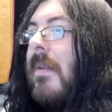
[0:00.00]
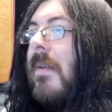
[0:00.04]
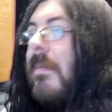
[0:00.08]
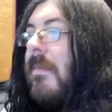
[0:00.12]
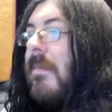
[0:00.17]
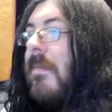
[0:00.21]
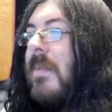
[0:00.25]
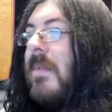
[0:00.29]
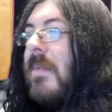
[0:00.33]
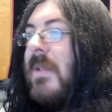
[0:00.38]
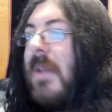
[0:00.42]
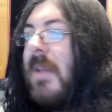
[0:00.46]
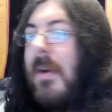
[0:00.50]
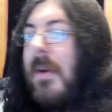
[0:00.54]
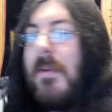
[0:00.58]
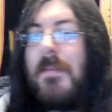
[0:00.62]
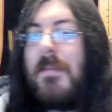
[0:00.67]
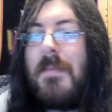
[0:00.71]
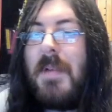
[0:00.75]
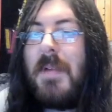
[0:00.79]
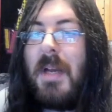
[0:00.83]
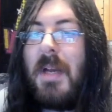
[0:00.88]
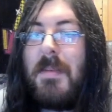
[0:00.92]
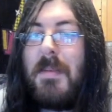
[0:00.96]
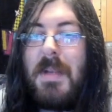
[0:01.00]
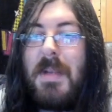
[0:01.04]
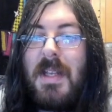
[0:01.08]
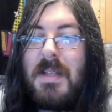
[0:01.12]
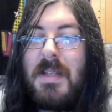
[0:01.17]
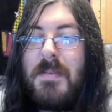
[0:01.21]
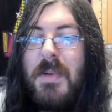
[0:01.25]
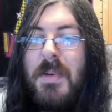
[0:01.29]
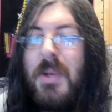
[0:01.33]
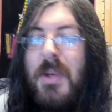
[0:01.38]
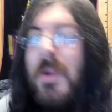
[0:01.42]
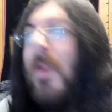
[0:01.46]
So, I mean, that's
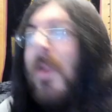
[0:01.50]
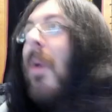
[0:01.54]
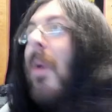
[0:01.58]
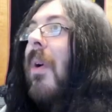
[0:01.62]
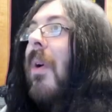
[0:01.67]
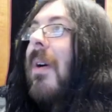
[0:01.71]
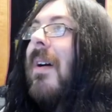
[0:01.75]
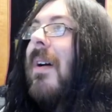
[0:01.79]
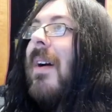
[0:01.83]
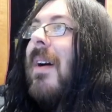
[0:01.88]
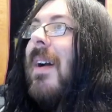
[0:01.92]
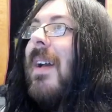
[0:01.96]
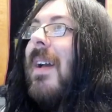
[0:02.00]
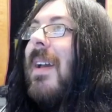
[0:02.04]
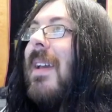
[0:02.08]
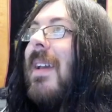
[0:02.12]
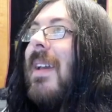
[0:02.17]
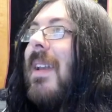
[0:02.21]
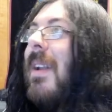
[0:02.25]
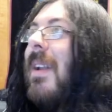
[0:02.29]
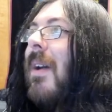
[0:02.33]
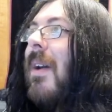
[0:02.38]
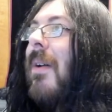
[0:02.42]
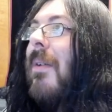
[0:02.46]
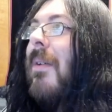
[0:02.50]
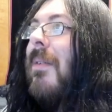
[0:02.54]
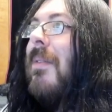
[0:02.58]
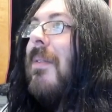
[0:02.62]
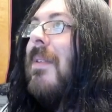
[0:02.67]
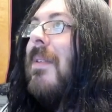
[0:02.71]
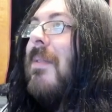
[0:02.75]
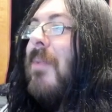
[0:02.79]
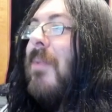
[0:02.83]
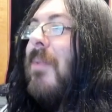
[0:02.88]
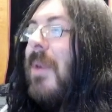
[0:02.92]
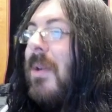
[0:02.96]
pretty cool. You know,
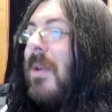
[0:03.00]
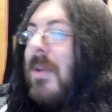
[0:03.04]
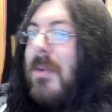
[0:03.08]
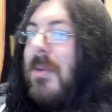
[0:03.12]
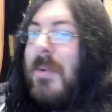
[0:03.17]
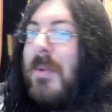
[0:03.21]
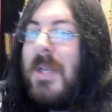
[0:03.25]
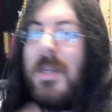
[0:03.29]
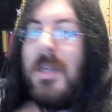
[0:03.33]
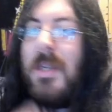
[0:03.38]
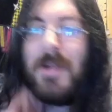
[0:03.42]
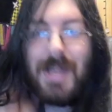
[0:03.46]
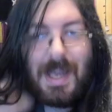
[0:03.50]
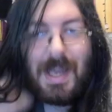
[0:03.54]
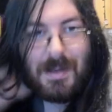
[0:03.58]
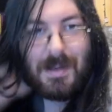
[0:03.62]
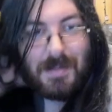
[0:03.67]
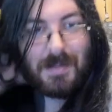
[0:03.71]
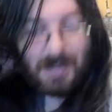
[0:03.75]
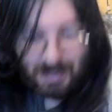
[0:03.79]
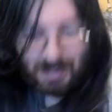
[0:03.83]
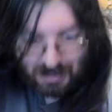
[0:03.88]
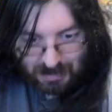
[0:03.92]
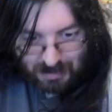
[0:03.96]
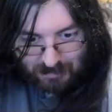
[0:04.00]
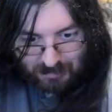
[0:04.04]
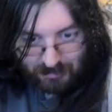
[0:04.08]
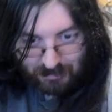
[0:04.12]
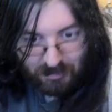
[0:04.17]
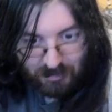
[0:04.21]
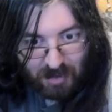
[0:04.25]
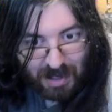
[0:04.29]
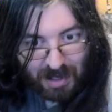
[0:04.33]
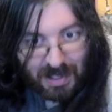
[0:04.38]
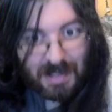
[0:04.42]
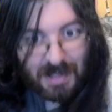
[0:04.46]
when, when you get the
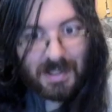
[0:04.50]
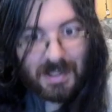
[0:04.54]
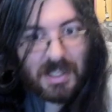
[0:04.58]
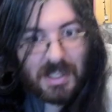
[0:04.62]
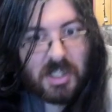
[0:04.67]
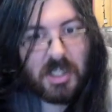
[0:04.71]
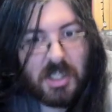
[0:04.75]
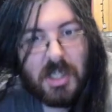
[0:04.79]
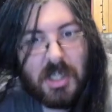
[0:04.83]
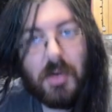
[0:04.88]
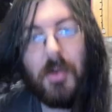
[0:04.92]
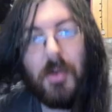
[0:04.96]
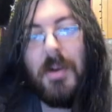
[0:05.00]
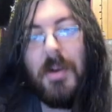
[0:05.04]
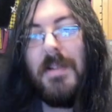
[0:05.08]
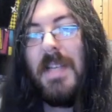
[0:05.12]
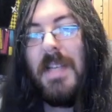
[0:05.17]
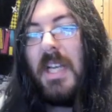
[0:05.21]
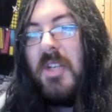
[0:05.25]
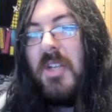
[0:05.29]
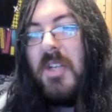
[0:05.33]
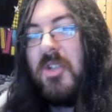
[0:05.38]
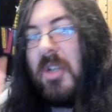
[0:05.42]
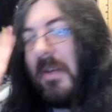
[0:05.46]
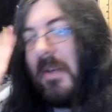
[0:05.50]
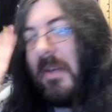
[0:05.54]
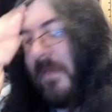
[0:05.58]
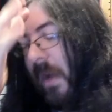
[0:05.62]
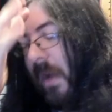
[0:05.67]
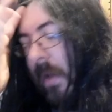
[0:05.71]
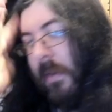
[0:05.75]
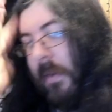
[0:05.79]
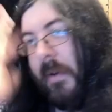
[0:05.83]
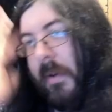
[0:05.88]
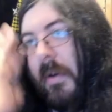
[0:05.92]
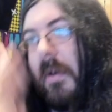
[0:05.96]
recognition or attention of
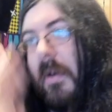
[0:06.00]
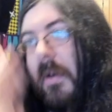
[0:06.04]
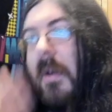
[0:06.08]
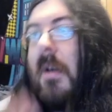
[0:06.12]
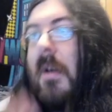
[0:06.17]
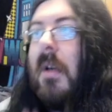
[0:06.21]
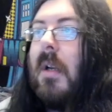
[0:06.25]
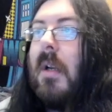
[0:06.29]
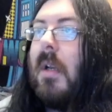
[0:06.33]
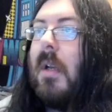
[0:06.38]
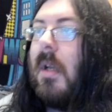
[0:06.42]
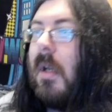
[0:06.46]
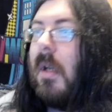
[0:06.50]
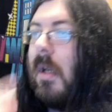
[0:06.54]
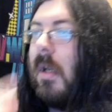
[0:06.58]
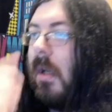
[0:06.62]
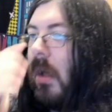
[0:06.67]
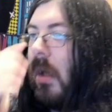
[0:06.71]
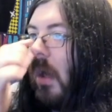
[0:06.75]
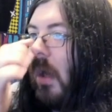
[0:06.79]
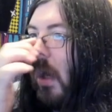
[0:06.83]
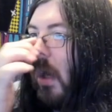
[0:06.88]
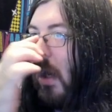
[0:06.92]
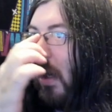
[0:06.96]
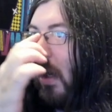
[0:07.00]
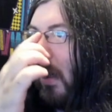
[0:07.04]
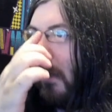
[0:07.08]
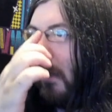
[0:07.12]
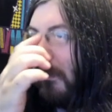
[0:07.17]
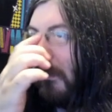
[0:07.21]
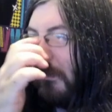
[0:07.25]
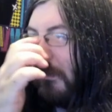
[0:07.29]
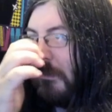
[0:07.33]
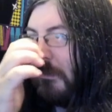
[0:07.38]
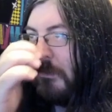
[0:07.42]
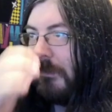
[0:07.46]
other um,
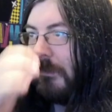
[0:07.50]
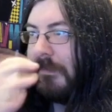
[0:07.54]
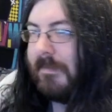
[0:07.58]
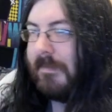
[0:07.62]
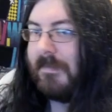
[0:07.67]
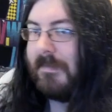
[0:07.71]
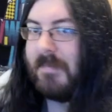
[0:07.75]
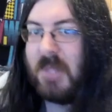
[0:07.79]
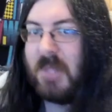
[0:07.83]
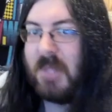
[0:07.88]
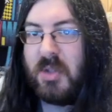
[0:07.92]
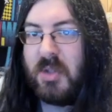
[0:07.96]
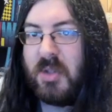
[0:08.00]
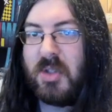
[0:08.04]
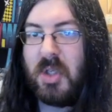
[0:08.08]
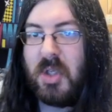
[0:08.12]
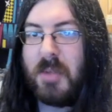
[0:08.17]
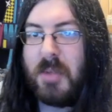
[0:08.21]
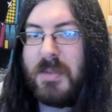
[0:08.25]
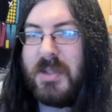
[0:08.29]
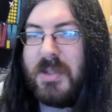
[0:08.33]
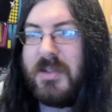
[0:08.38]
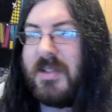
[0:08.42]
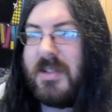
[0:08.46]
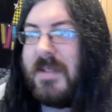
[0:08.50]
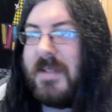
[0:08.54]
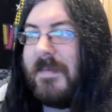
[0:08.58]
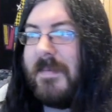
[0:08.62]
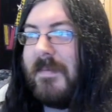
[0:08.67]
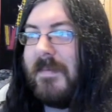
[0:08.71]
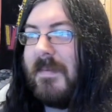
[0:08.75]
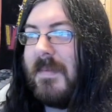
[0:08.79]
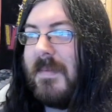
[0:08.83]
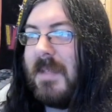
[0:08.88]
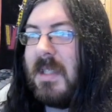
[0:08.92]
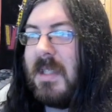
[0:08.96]
YouTubers,
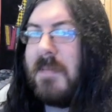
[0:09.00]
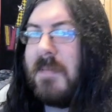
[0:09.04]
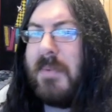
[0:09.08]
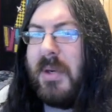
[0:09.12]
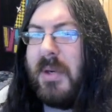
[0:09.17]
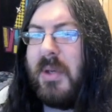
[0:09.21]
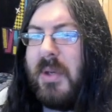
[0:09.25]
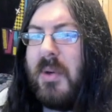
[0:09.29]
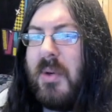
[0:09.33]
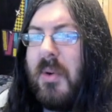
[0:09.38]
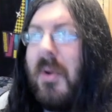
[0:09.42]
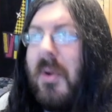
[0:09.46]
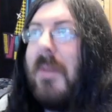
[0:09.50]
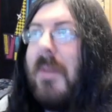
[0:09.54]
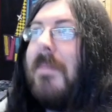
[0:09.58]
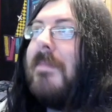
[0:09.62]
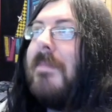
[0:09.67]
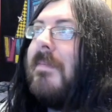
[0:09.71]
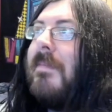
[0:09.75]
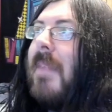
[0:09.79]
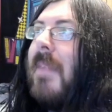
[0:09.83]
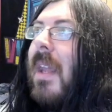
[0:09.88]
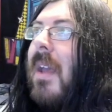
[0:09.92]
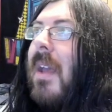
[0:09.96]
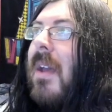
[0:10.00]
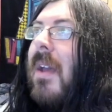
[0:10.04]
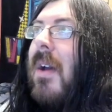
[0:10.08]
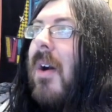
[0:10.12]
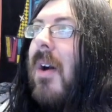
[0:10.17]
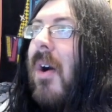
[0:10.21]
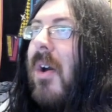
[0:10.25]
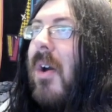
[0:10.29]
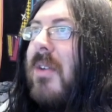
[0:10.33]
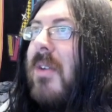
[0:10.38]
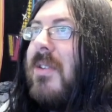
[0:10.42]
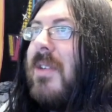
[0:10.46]
it's pretty cool.
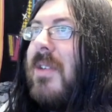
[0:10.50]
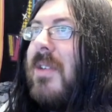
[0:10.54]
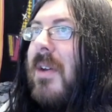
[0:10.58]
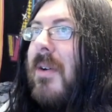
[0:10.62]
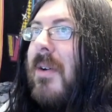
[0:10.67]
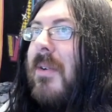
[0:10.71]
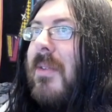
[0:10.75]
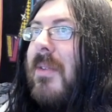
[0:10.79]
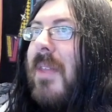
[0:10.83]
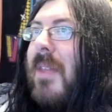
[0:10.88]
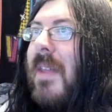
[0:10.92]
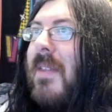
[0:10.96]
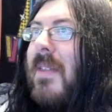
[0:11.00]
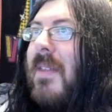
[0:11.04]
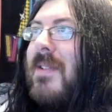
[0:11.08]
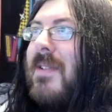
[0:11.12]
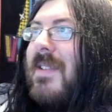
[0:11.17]
Also, then there's